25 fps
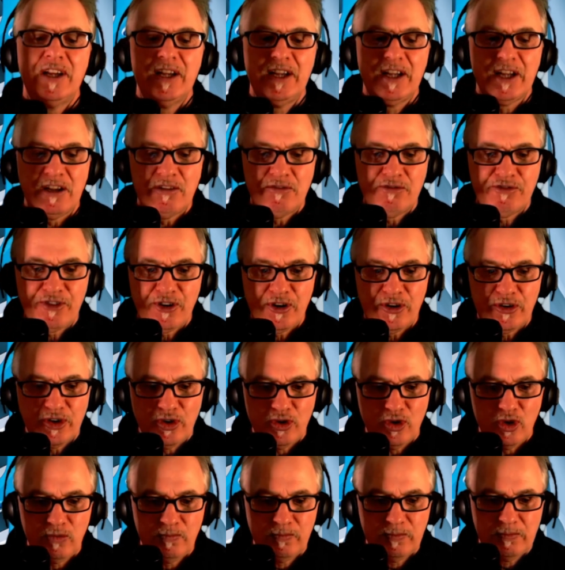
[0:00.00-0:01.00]

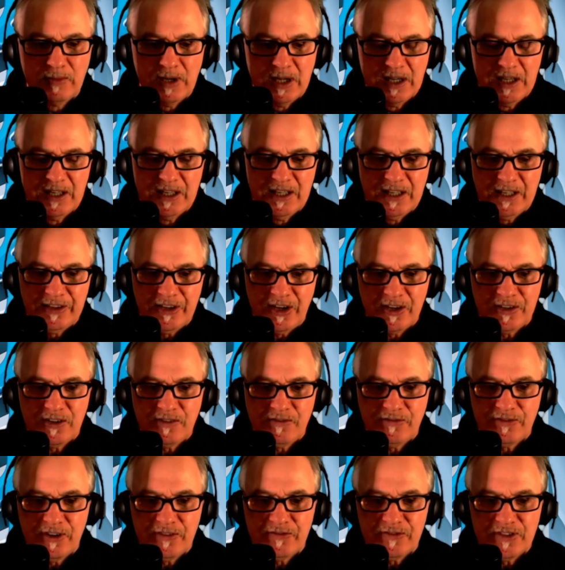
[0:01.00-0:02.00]
Inferno,
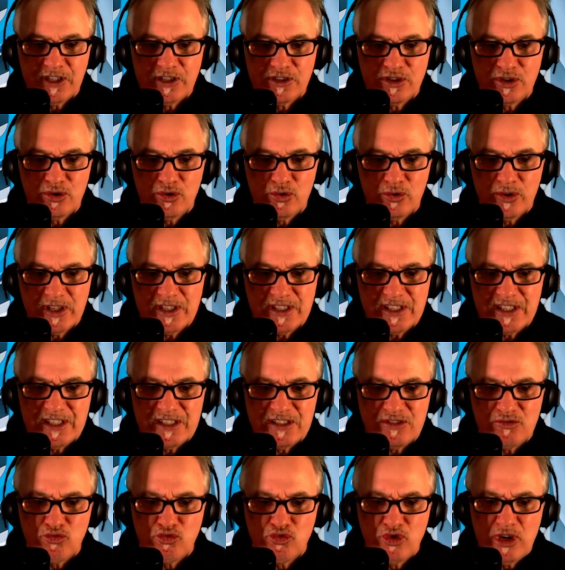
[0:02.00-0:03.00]
1952. This
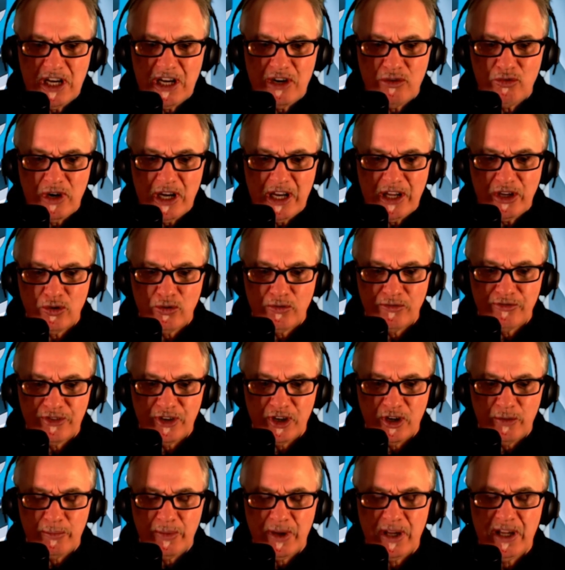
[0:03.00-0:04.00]
is a really, really good
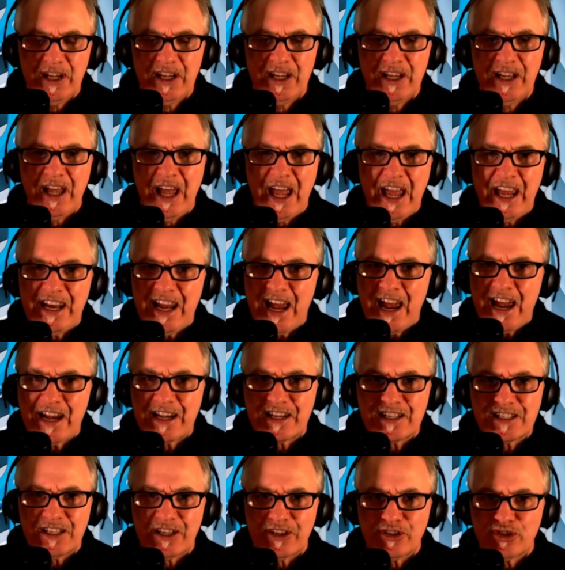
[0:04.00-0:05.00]
film. An
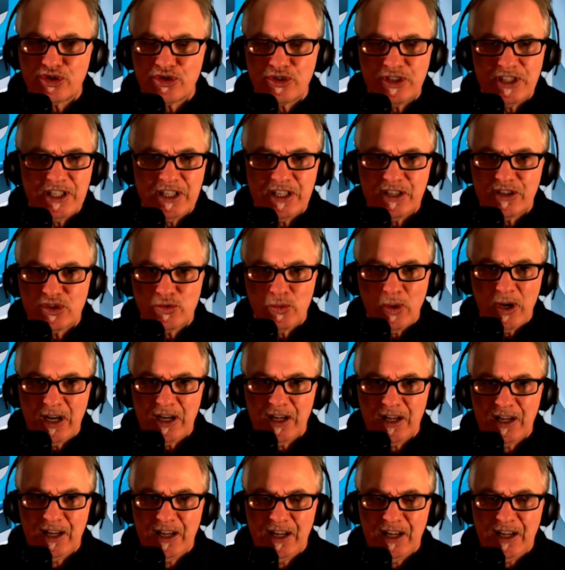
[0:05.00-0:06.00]
excellent 3D as well.
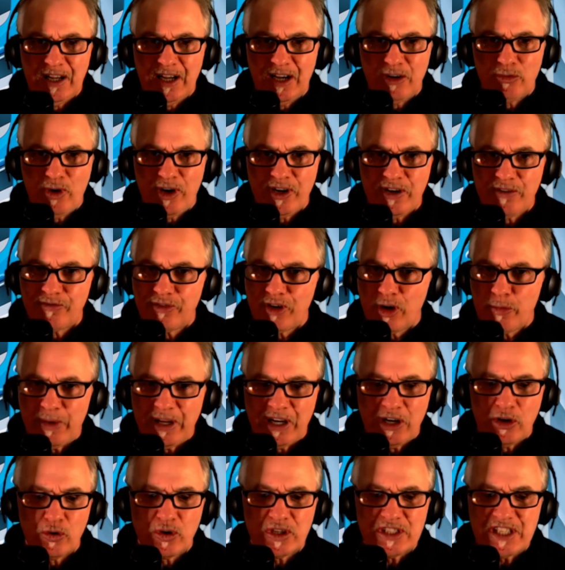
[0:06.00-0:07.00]
Rhonda
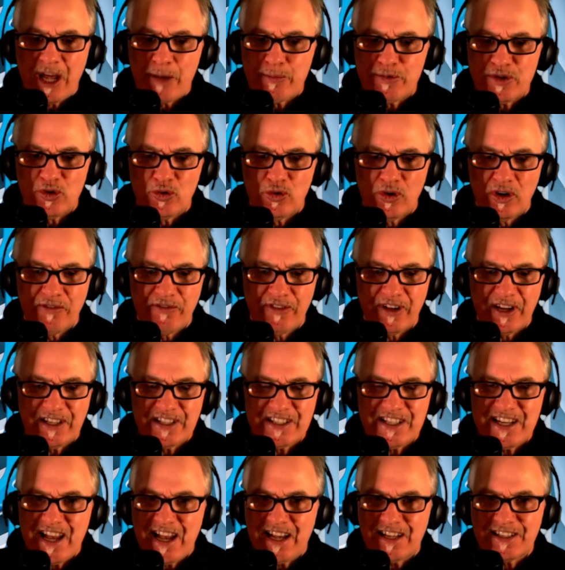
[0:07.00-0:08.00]
Fleming looks absolutely
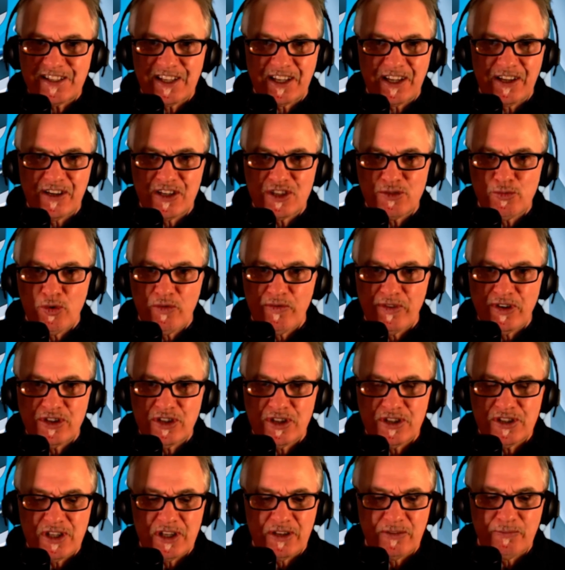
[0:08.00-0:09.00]
fantastic in this movie.
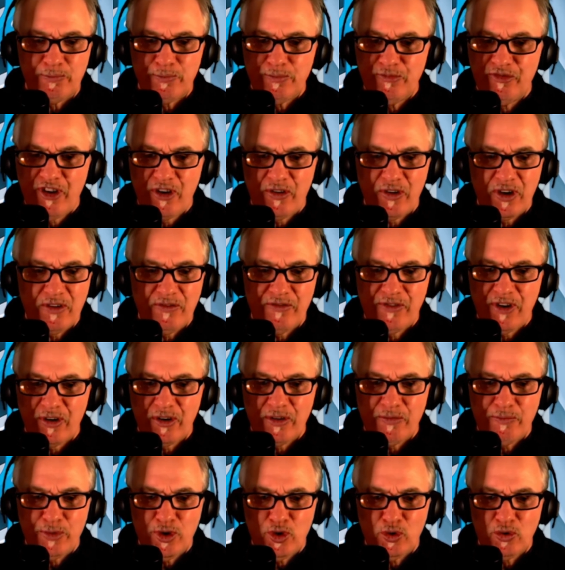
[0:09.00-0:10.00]
She's a very,
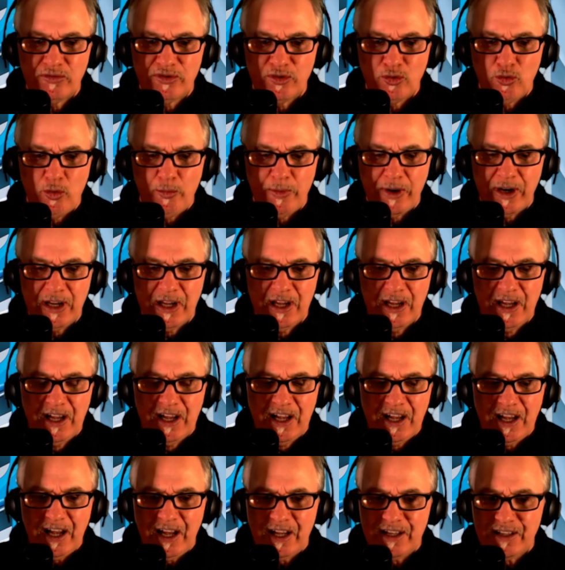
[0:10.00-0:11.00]
very beautiful woman.
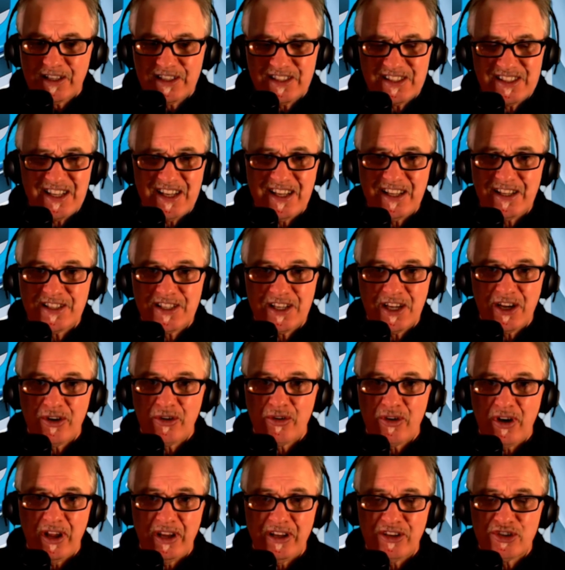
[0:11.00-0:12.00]
And the scenes
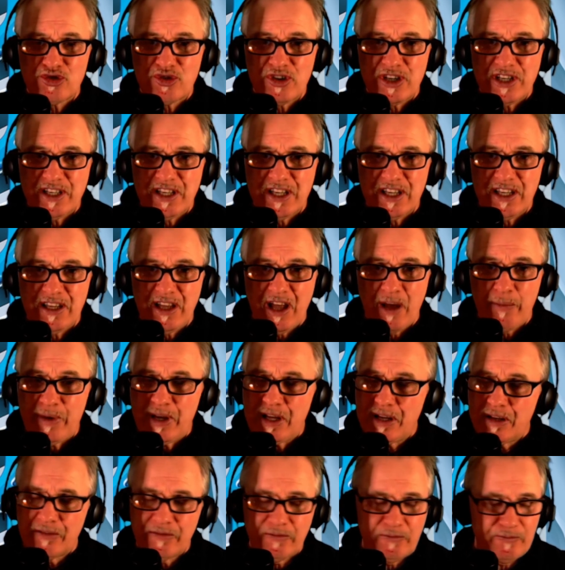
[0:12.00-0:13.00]
here in 3D, I
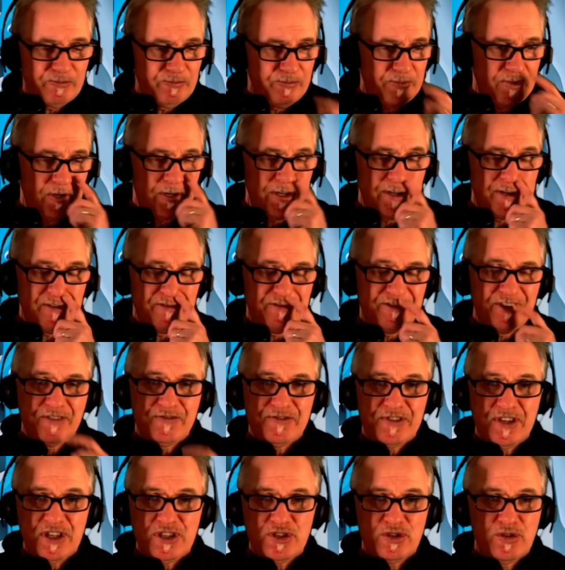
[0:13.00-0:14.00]
mean,
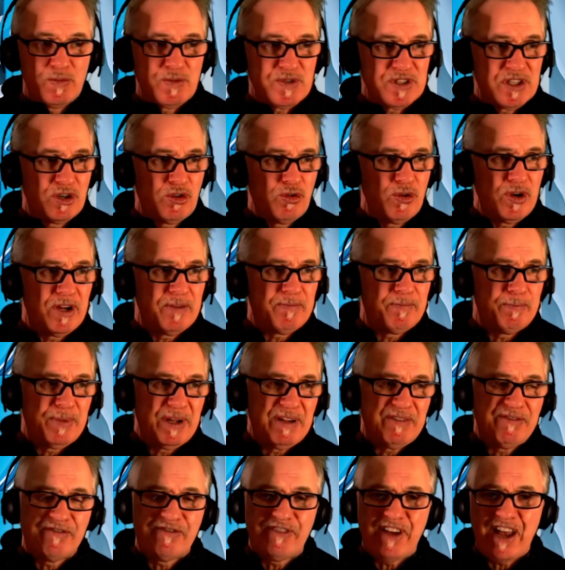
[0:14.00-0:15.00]
1950s, there was a great
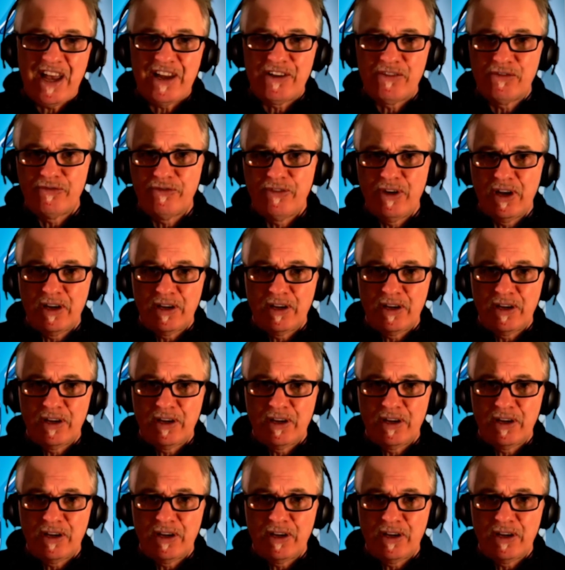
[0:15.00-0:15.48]
big fad of